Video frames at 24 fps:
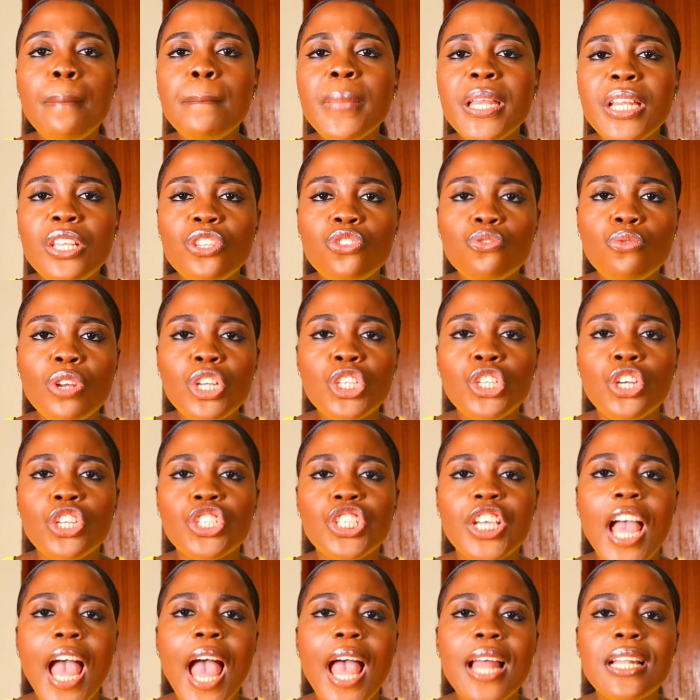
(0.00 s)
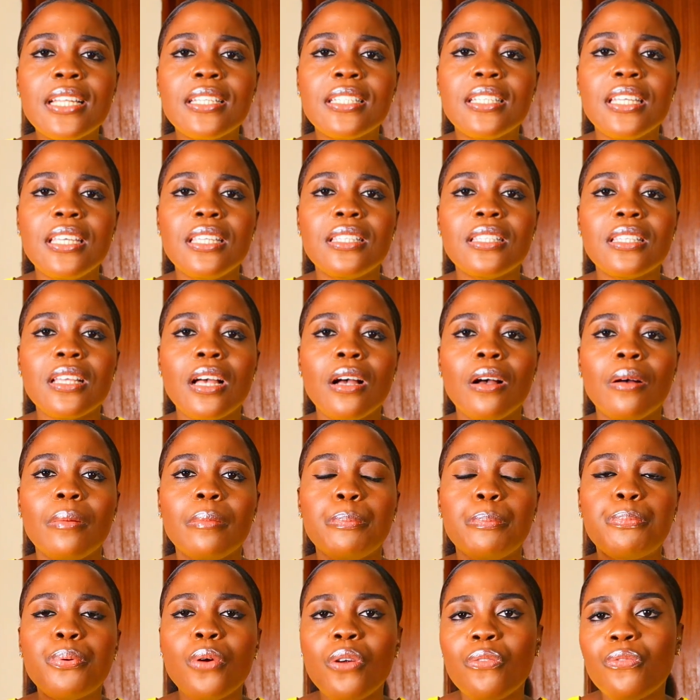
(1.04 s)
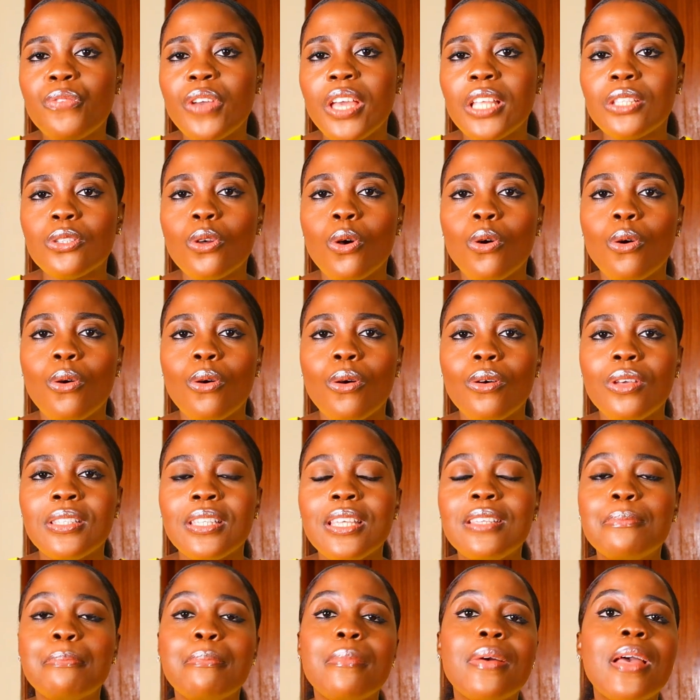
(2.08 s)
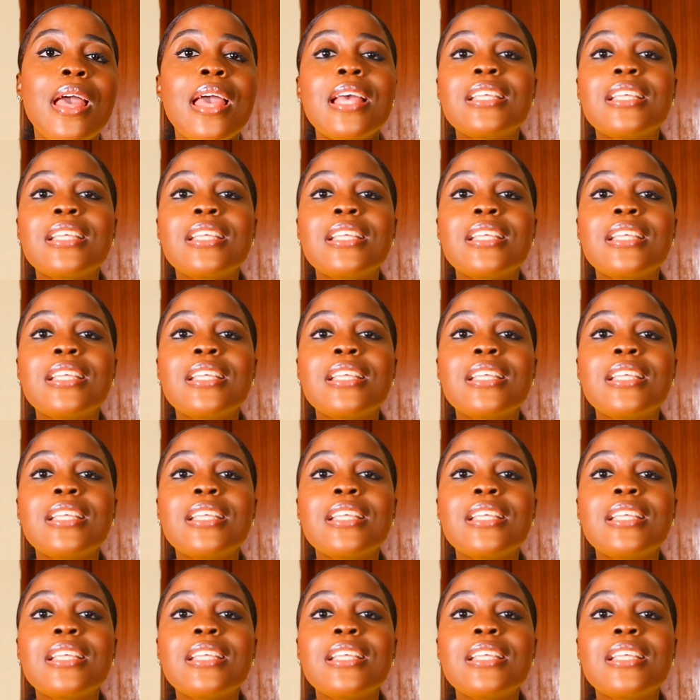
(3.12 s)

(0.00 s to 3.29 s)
ministration. She had this prophet, or is it,